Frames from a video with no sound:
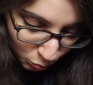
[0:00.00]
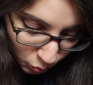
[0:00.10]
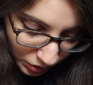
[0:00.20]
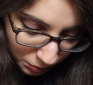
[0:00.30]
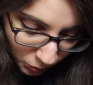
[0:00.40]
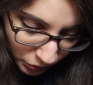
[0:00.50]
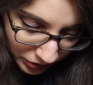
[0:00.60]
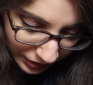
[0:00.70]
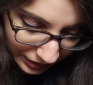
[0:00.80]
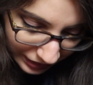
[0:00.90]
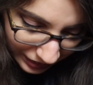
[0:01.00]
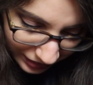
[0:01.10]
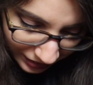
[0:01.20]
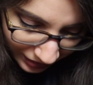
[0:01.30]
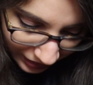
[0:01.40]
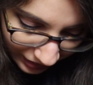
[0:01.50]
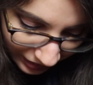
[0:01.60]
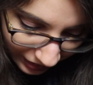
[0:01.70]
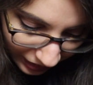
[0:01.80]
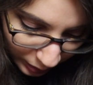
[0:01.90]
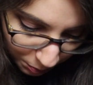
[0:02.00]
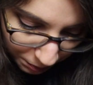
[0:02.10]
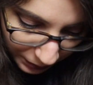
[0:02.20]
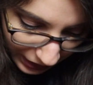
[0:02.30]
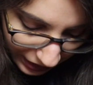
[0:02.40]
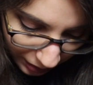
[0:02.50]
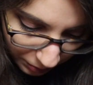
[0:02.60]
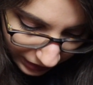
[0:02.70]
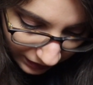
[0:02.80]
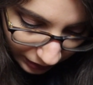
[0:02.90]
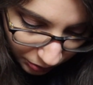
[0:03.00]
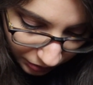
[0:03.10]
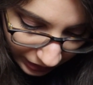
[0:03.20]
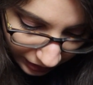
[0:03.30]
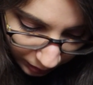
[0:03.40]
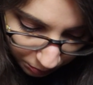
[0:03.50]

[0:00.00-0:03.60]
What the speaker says: one more thing at the bottom that's underneath the